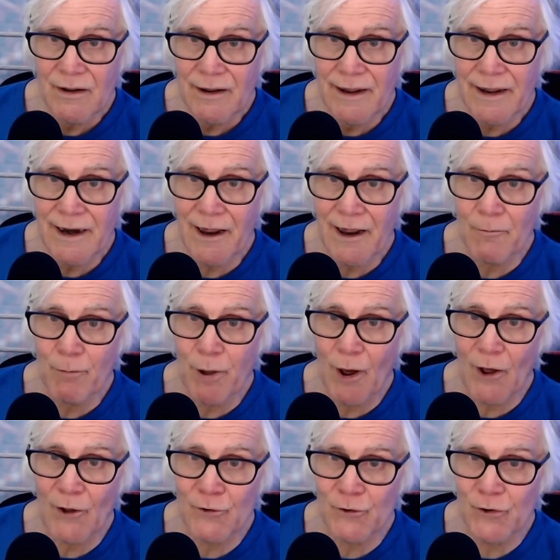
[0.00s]
And
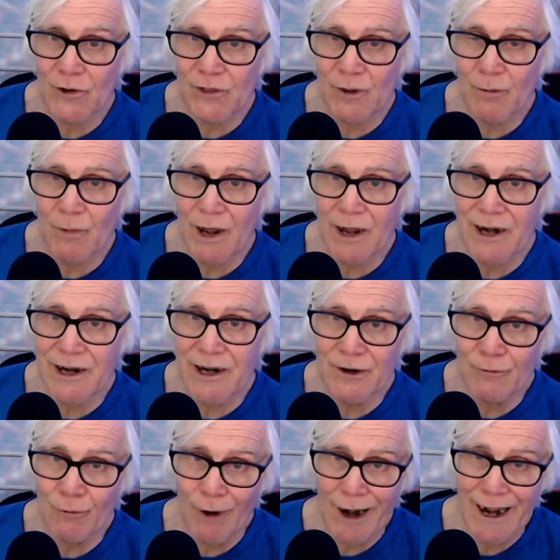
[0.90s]
Buzz took the money
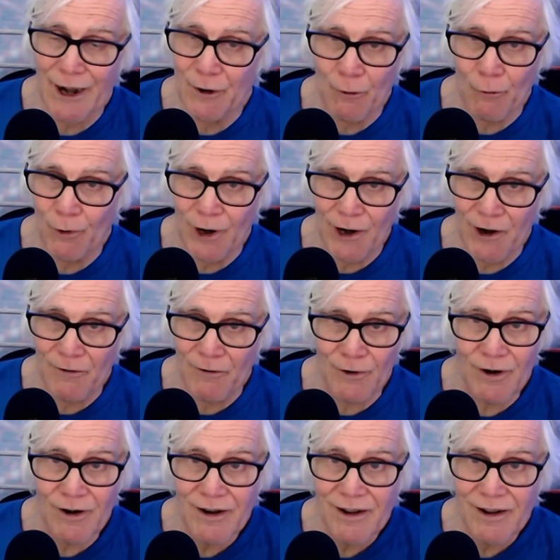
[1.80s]
and ran or
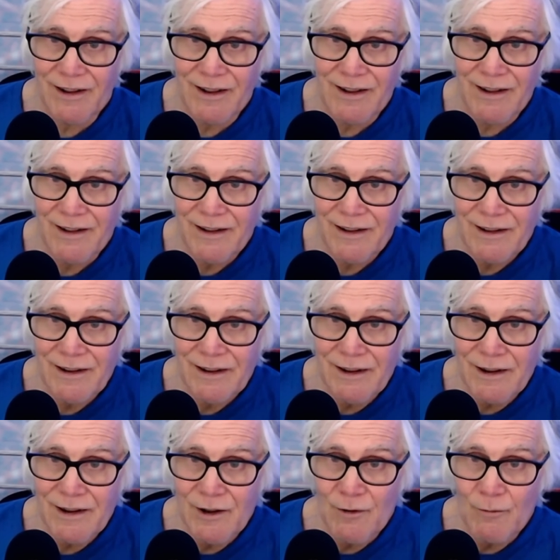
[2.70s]
whatever.
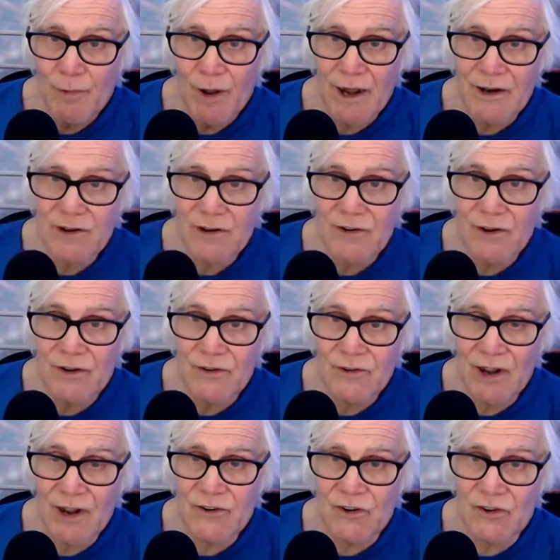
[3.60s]
Jeez. But
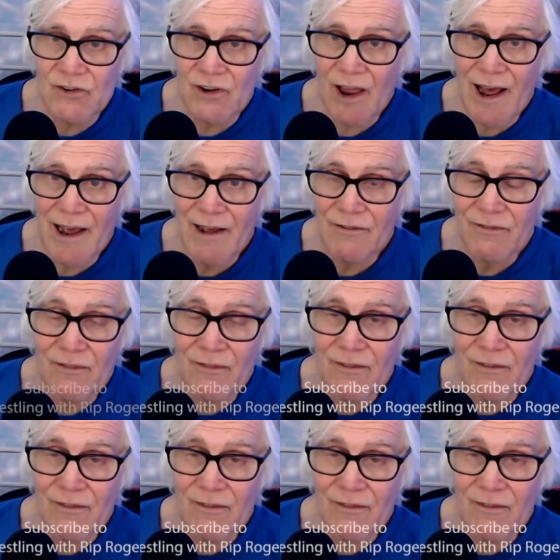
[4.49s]
such is life.